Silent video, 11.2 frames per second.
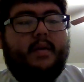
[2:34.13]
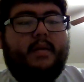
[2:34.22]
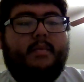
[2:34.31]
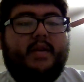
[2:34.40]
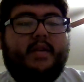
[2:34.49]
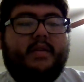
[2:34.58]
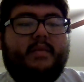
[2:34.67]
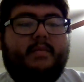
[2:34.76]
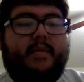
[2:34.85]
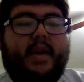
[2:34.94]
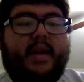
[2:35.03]

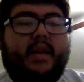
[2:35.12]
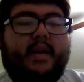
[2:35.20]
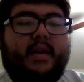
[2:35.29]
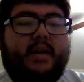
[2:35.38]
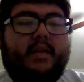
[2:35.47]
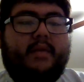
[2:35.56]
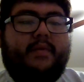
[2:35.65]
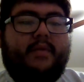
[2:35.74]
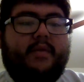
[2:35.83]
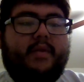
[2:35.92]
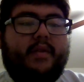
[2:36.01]
Mishmana the
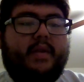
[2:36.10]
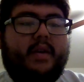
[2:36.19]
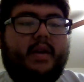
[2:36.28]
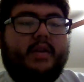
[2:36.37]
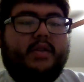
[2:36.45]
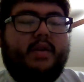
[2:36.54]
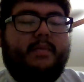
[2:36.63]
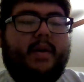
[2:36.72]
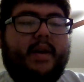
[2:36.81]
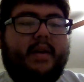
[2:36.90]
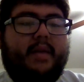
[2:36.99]
fourth,
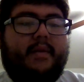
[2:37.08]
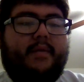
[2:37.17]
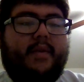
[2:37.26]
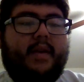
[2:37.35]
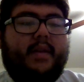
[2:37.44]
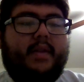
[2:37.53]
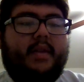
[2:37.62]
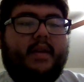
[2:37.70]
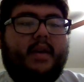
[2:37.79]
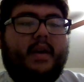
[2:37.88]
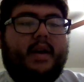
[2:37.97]
Jeremiah the fifth,
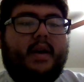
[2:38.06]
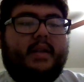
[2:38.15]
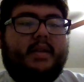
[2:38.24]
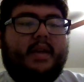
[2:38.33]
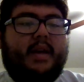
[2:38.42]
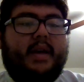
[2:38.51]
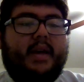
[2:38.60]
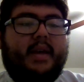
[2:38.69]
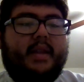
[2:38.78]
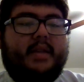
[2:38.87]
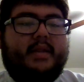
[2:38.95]

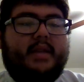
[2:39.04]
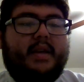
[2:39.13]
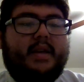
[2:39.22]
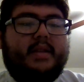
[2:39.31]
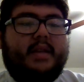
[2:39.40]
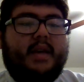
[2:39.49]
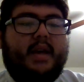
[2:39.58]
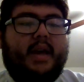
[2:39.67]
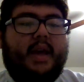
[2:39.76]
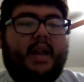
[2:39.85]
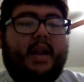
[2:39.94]
Attai the sixth,
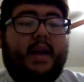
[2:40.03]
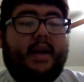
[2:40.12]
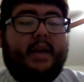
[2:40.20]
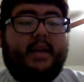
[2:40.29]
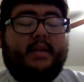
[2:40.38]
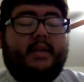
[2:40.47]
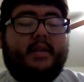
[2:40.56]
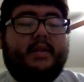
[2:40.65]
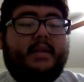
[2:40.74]
Eliab the